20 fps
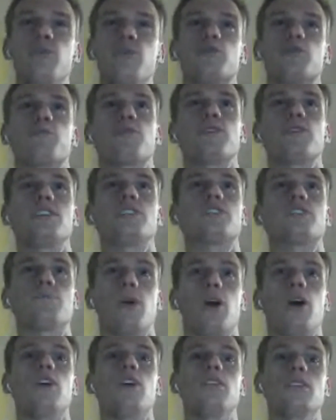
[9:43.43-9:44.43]
It was pretty
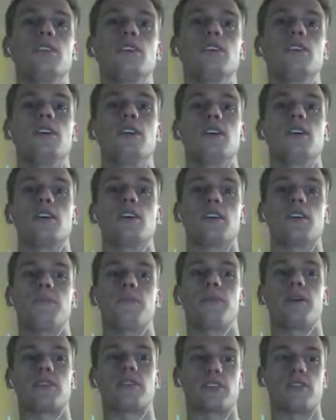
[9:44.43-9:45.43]
small
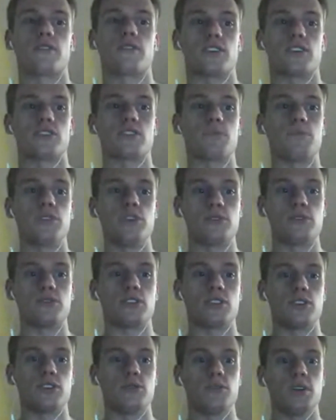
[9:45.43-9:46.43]
compared to the conventions I'm
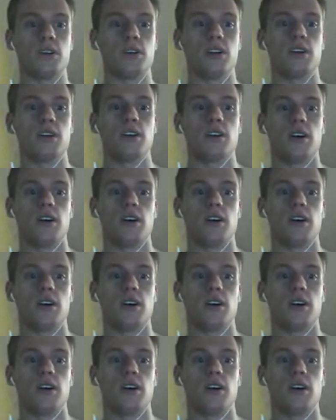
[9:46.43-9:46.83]
used to.